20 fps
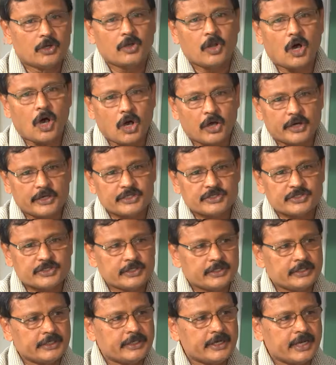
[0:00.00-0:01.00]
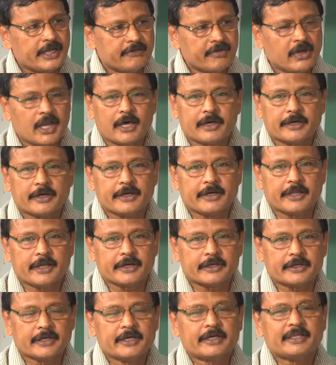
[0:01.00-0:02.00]
nor is it the naval
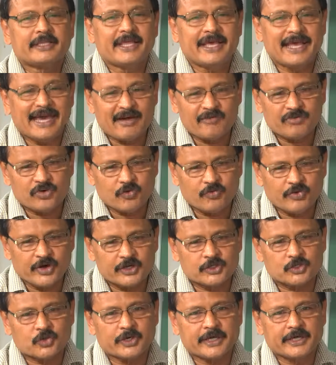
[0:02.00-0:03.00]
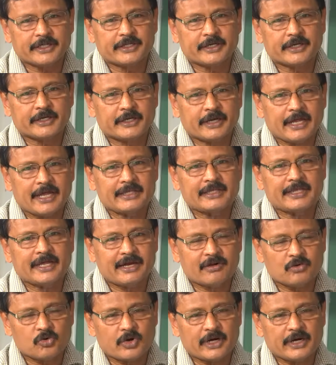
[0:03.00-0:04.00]
architect. They have to work together and they
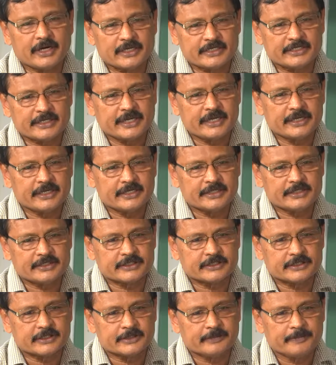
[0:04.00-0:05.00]
have to understand these.